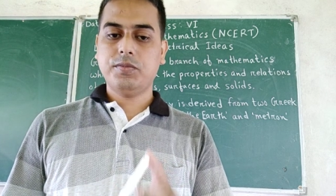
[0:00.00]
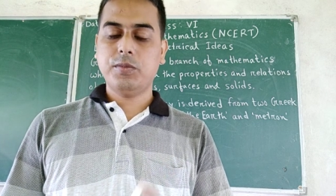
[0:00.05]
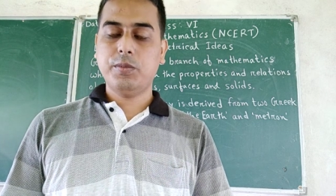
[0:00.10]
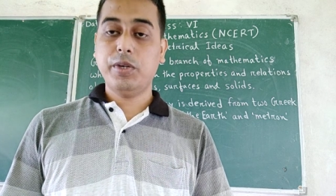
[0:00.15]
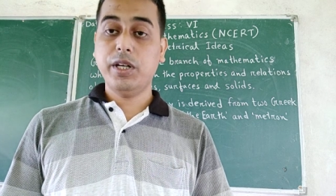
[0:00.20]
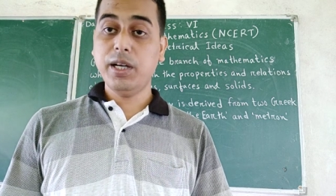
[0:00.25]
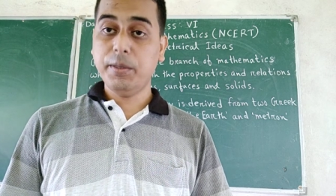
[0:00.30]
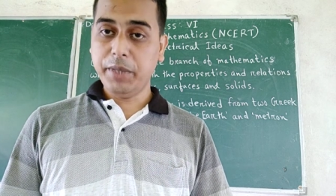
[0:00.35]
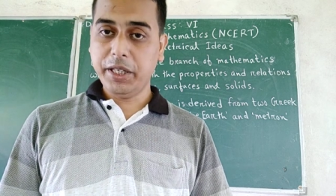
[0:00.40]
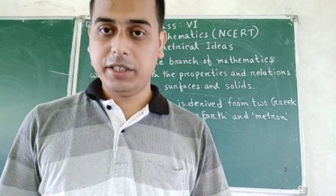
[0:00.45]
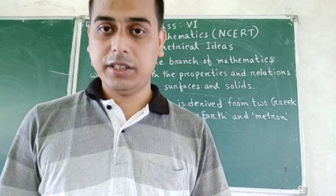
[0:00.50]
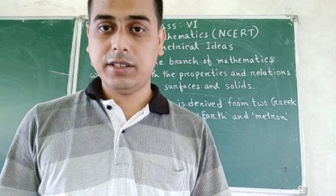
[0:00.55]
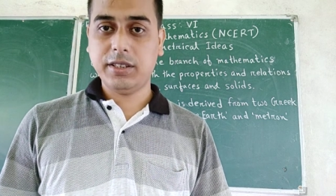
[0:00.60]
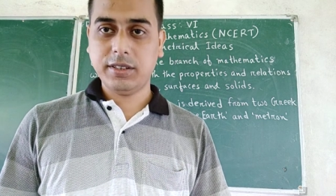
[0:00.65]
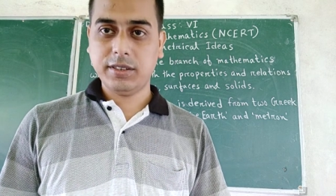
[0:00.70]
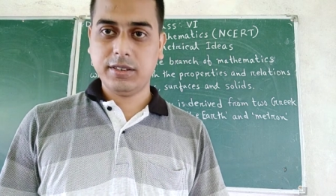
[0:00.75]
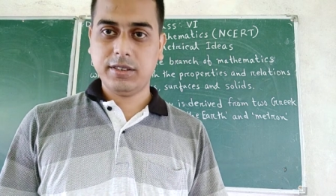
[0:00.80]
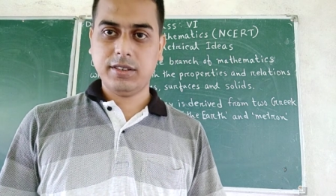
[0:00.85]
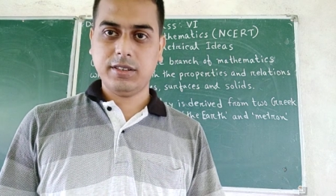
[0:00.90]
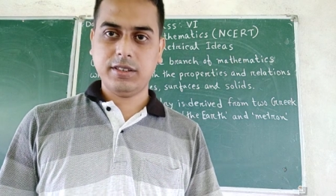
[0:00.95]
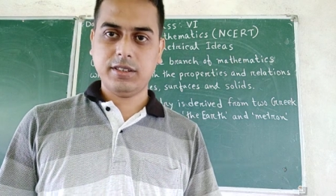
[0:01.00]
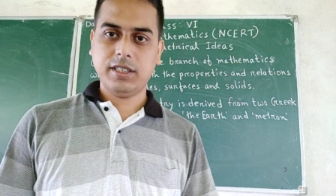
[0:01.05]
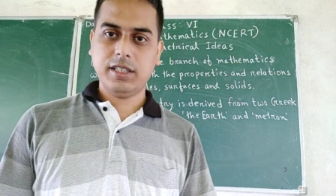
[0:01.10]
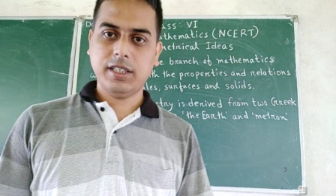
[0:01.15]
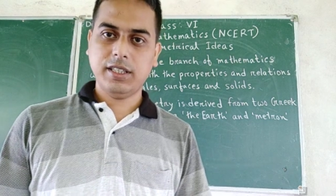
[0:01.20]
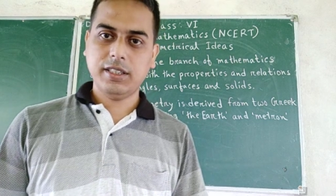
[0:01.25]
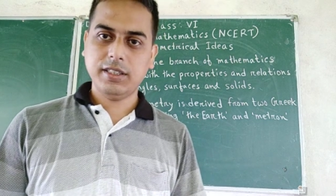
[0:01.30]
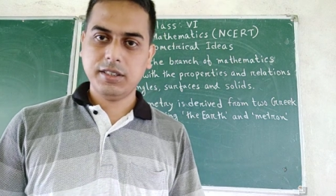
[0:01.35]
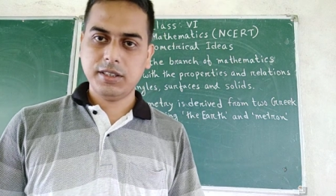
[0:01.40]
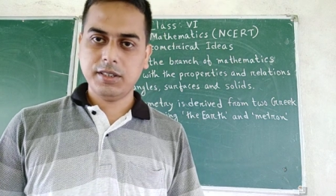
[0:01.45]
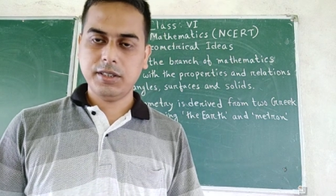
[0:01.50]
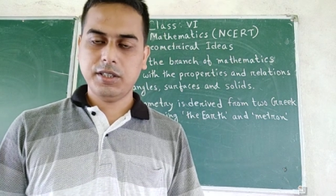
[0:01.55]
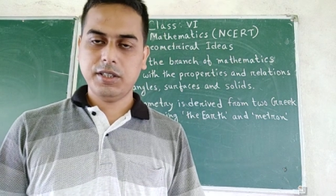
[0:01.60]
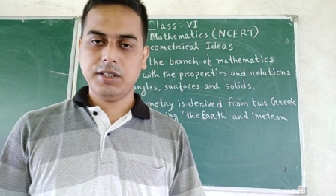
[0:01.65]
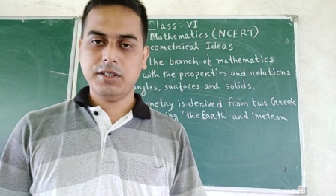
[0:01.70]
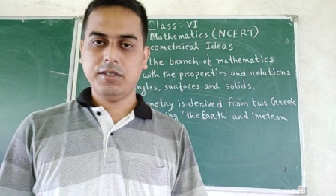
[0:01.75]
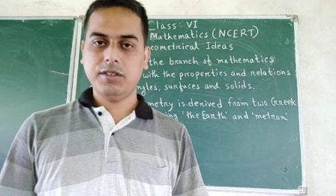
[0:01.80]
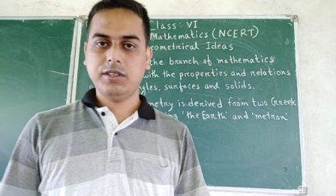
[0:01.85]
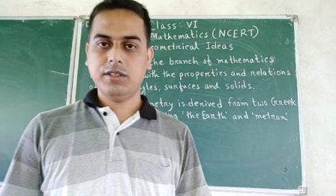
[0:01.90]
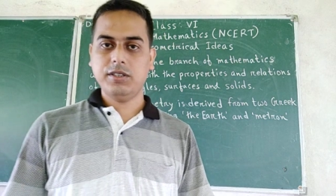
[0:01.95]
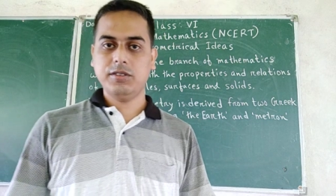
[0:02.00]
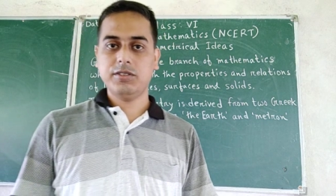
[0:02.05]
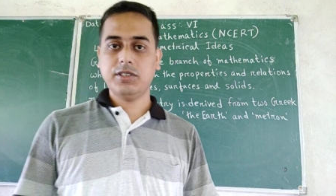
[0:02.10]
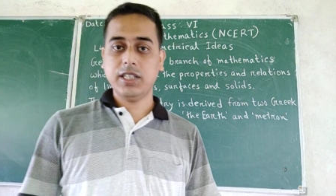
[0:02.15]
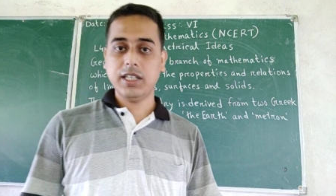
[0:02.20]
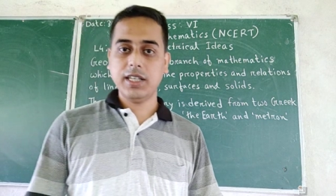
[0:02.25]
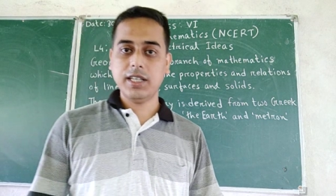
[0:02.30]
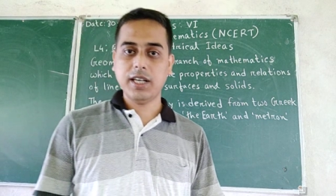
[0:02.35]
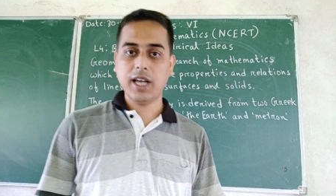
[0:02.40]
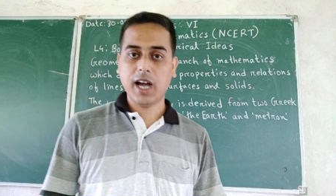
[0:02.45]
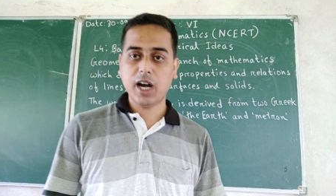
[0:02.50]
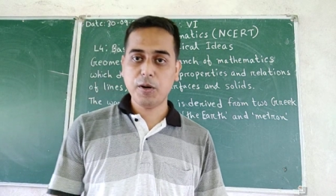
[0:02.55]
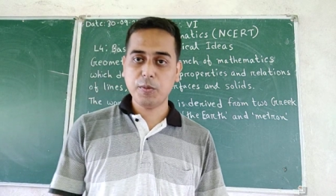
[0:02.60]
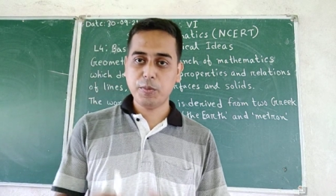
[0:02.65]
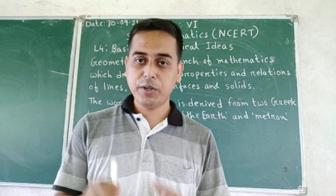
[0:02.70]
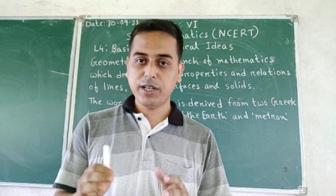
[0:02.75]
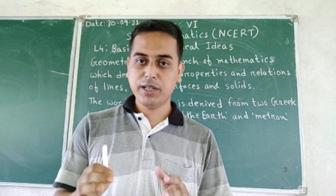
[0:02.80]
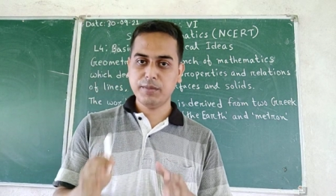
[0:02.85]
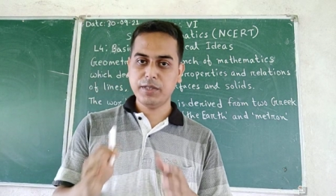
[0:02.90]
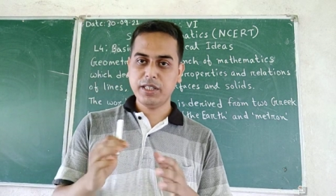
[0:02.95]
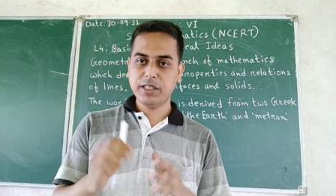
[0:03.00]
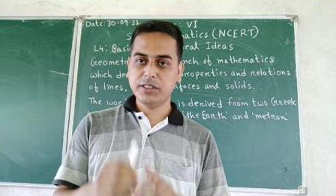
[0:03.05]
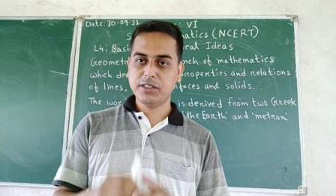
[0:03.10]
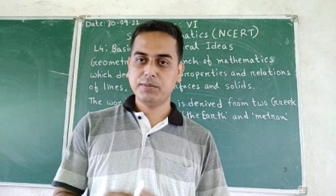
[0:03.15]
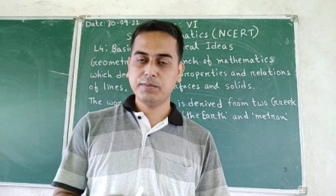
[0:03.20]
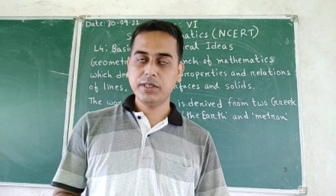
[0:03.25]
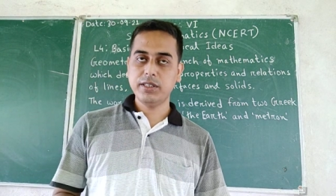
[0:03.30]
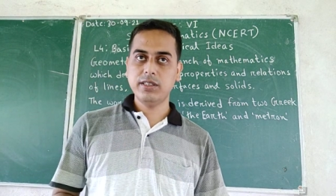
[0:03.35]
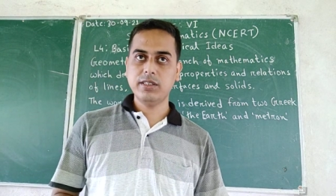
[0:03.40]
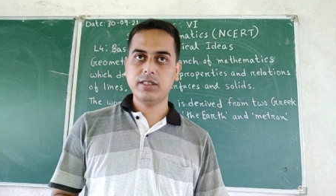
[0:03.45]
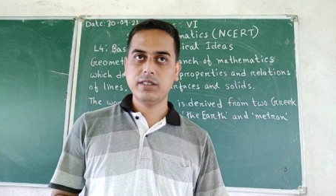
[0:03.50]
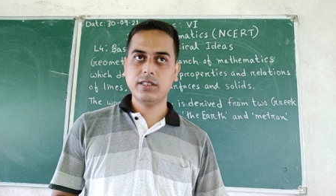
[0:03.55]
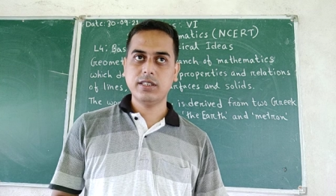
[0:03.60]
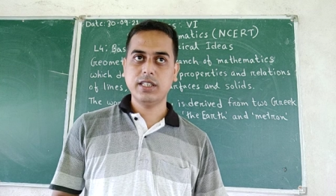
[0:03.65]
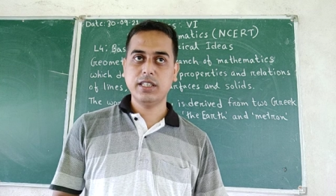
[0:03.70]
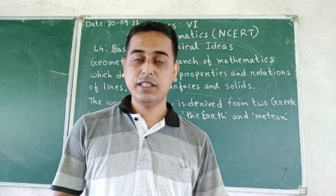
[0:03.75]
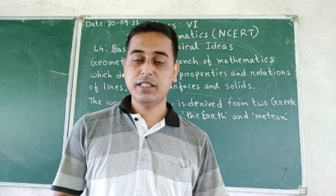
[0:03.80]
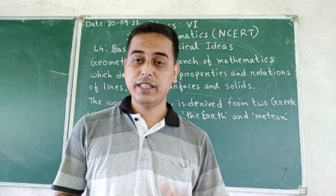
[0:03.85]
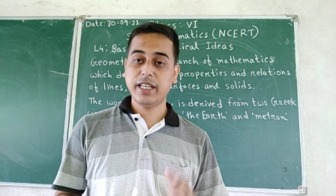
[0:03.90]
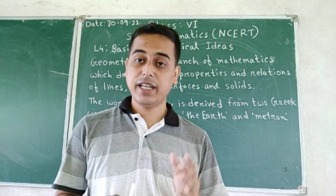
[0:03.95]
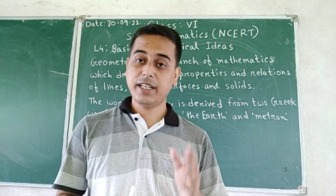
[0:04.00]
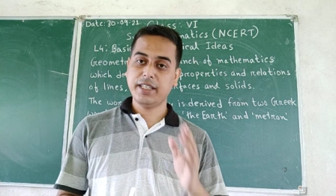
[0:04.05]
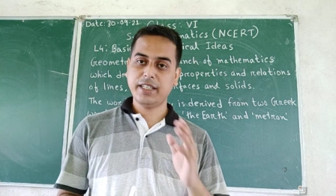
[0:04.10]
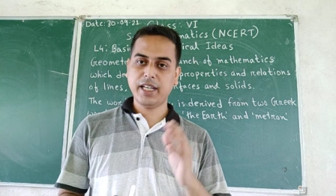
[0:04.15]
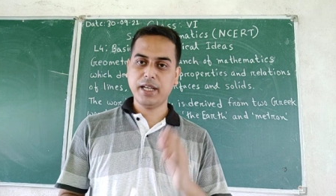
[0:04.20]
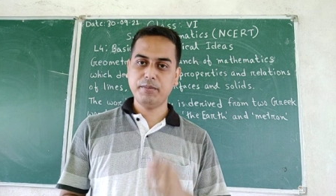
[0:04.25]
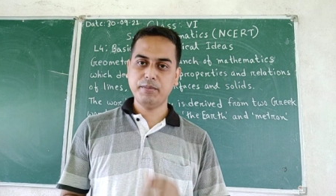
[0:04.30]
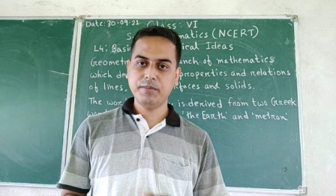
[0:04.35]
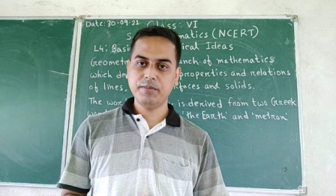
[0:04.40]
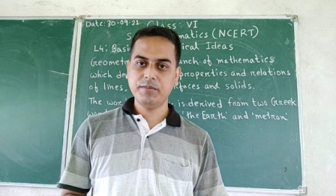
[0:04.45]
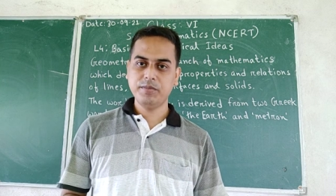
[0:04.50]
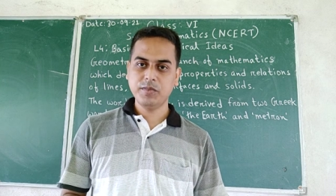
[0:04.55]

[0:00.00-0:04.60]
pyramid. You see how pyramid is built in that time.